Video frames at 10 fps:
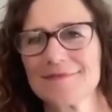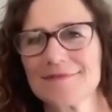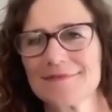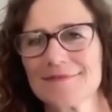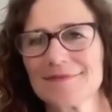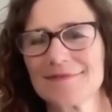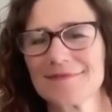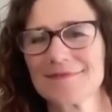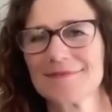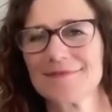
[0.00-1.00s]

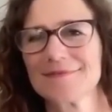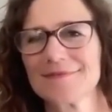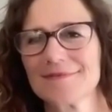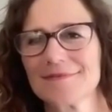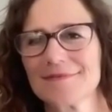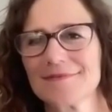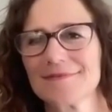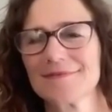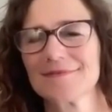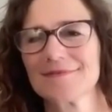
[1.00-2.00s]

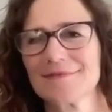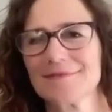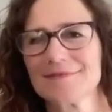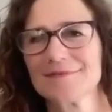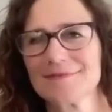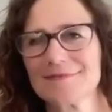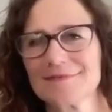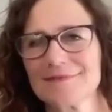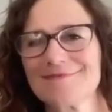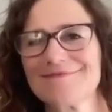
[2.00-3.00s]

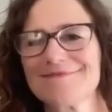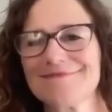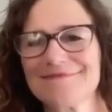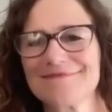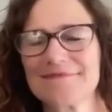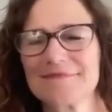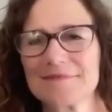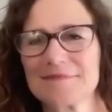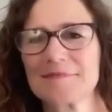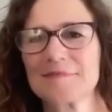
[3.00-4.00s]

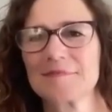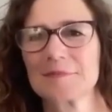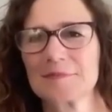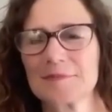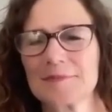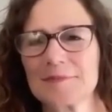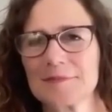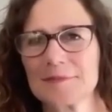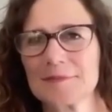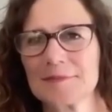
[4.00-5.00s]

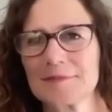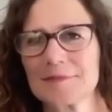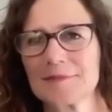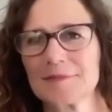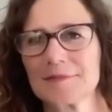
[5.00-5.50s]
No words are spoken by the person on screen.